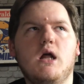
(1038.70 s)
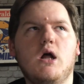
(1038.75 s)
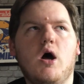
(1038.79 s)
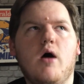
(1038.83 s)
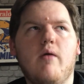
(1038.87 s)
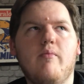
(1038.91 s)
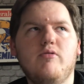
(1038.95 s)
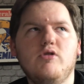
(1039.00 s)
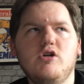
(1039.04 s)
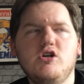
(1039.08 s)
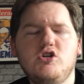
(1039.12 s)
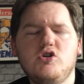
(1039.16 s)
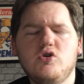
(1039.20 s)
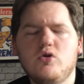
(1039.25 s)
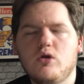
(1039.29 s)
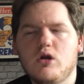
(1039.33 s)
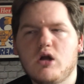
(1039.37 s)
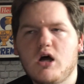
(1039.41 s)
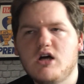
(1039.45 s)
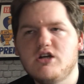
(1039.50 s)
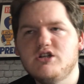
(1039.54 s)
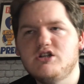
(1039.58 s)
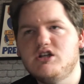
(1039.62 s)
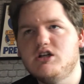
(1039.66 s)
I'm pretty sure
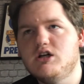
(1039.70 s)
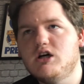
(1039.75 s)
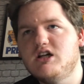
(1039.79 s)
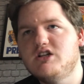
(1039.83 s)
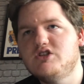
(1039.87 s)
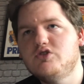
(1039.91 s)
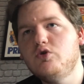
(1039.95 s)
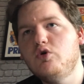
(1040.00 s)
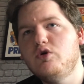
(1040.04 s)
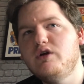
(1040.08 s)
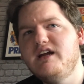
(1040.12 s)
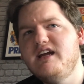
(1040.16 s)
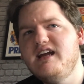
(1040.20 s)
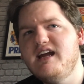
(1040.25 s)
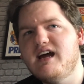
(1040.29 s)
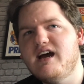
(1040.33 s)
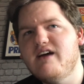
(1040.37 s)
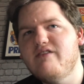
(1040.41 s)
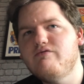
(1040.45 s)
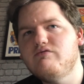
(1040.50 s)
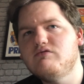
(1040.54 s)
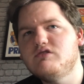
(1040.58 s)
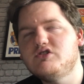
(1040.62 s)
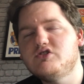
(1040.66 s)
last year I saw he
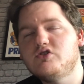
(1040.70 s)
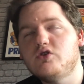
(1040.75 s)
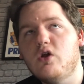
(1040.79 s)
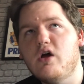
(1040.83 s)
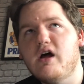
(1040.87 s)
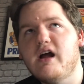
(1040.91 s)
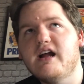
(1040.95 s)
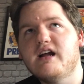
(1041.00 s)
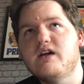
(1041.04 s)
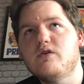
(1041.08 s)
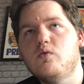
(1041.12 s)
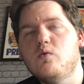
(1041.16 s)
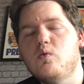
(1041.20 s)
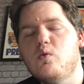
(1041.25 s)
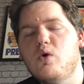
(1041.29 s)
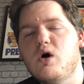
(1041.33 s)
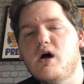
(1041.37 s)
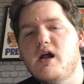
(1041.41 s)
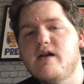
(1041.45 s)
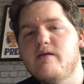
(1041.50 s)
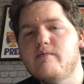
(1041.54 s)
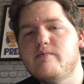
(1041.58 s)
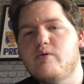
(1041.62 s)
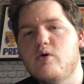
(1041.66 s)
averaged like
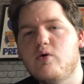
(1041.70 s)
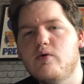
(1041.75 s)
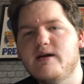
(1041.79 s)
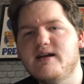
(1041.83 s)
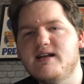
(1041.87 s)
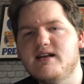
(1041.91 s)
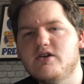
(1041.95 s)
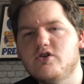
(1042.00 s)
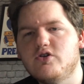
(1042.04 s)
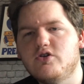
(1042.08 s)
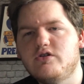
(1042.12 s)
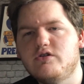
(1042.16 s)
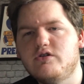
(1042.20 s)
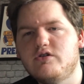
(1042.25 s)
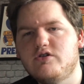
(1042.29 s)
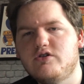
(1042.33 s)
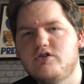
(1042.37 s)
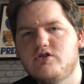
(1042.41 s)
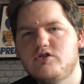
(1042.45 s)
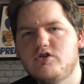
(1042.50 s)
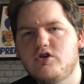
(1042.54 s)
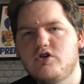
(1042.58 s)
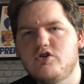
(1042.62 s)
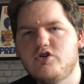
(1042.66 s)
1.2
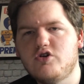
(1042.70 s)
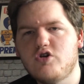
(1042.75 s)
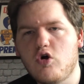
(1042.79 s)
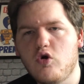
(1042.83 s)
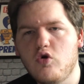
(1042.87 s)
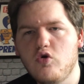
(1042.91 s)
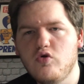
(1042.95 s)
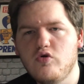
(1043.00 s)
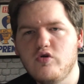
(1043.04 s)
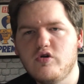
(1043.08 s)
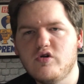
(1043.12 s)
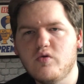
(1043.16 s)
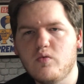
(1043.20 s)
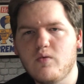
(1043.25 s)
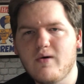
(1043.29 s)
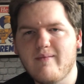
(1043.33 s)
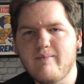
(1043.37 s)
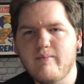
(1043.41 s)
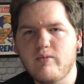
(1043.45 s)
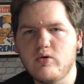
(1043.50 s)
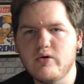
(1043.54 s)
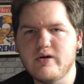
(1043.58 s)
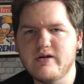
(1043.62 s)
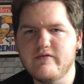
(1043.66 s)
to
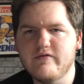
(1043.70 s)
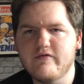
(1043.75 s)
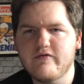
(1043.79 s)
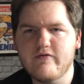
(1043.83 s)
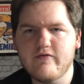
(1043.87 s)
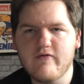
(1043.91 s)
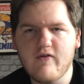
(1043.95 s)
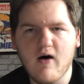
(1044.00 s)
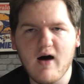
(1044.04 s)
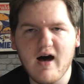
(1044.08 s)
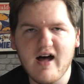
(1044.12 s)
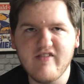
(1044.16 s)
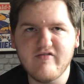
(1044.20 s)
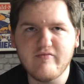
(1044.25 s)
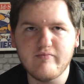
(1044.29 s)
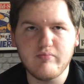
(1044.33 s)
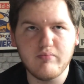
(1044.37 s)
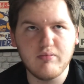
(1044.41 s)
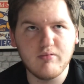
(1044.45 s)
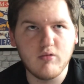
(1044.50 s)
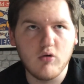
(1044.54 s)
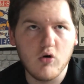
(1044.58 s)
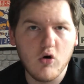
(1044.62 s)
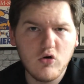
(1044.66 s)
1.5
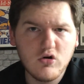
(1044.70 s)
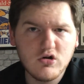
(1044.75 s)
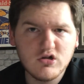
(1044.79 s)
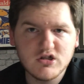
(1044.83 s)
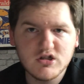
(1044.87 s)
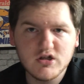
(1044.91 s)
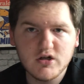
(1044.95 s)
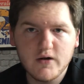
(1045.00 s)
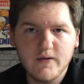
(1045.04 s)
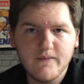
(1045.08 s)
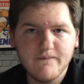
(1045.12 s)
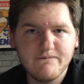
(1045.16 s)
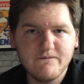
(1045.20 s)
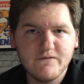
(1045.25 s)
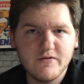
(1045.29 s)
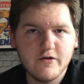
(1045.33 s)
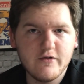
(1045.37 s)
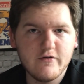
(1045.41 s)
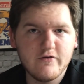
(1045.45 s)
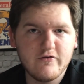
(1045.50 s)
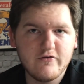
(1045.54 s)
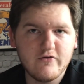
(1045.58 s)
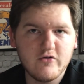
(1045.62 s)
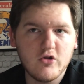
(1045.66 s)
blocks
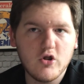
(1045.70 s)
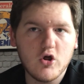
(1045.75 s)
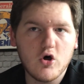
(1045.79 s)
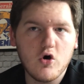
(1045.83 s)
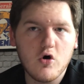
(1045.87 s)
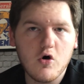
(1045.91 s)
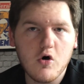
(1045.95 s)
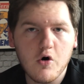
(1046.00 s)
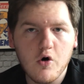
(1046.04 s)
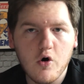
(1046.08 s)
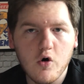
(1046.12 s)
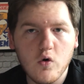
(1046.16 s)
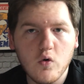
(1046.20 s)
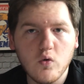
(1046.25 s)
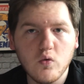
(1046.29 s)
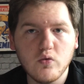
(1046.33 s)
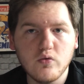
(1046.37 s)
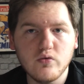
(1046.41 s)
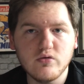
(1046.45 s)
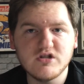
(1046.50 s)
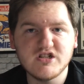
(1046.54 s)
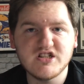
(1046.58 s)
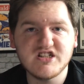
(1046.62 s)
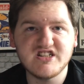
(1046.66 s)
for the
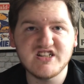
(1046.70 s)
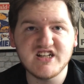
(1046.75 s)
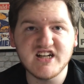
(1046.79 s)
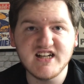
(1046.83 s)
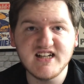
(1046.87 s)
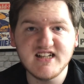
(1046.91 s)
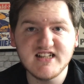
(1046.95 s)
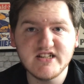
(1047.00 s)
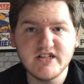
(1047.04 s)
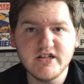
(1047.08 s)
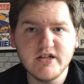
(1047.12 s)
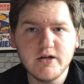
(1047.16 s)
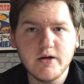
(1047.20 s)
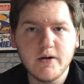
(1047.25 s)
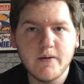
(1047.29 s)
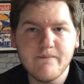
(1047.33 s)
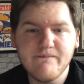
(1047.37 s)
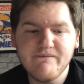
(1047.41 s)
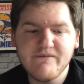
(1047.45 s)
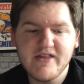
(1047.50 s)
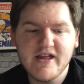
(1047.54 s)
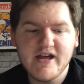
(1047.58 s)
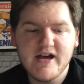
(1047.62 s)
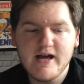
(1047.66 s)
whole season.
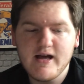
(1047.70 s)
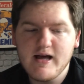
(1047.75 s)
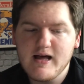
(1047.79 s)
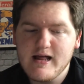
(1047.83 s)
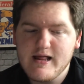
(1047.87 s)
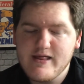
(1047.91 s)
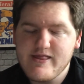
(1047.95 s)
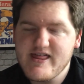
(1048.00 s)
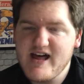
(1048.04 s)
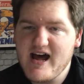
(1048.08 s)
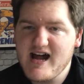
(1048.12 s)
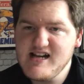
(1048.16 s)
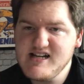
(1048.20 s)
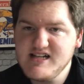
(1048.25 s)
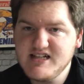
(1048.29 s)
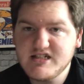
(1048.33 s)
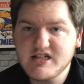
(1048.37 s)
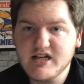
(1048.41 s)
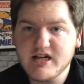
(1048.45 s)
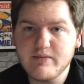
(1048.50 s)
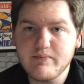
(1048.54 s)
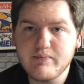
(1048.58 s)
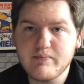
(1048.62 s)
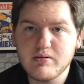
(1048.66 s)
That
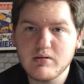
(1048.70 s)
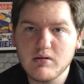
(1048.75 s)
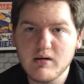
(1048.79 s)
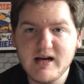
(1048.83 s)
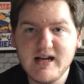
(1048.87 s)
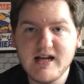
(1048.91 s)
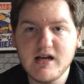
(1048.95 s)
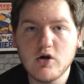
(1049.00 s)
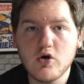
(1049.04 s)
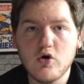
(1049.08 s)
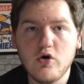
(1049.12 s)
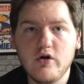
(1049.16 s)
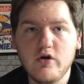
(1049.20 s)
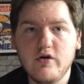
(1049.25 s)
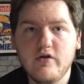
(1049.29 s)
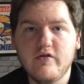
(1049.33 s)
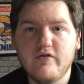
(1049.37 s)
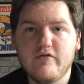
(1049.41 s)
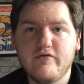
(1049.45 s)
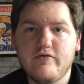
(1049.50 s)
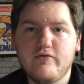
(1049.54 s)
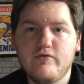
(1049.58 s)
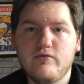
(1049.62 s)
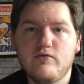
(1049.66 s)
is pretty good
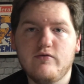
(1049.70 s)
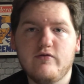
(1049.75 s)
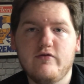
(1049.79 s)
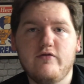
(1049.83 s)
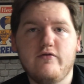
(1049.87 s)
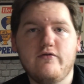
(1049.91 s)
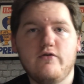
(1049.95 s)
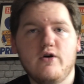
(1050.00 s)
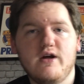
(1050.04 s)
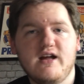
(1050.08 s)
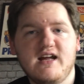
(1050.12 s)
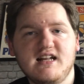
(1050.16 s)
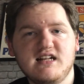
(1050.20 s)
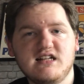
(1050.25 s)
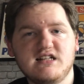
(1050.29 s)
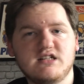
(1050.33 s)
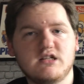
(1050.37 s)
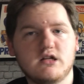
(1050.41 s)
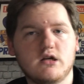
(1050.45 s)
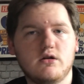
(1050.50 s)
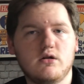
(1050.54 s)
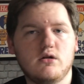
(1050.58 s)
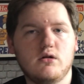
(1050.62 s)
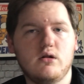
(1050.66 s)
for his
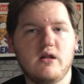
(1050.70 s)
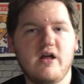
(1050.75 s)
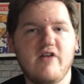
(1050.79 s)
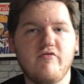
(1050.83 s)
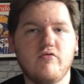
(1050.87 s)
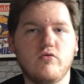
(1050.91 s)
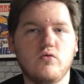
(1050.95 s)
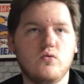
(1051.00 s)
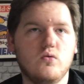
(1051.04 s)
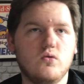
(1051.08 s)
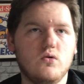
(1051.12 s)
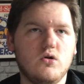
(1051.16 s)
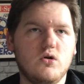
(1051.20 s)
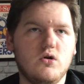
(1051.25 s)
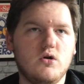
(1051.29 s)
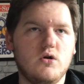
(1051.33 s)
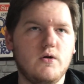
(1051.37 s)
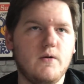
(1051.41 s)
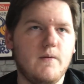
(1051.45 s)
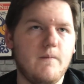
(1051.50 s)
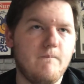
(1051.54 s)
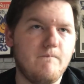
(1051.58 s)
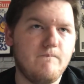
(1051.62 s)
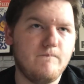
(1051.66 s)
level.
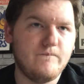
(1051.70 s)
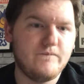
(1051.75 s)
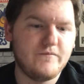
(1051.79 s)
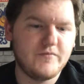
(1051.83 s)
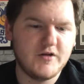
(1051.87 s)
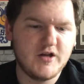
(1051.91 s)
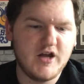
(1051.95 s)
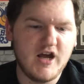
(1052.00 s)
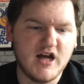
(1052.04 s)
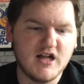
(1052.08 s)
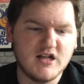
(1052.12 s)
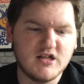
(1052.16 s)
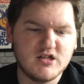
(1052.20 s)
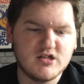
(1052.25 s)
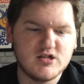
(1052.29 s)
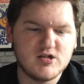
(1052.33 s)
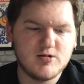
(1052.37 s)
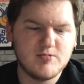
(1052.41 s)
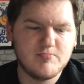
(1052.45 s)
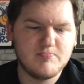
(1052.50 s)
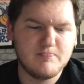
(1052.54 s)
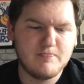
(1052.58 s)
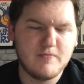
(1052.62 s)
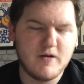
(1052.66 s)
Yes,
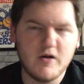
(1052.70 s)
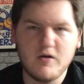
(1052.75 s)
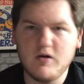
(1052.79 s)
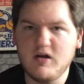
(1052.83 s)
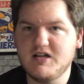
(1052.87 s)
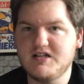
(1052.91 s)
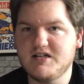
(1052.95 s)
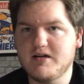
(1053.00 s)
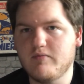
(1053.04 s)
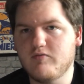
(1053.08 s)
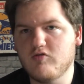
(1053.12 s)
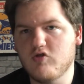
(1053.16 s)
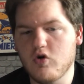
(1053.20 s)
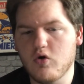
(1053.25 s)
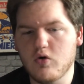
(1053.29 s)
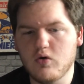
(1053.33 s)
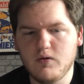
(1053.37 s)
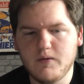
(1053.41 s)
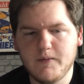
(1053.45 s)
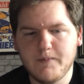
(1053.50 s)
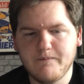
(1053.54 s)
unless I'm wrong.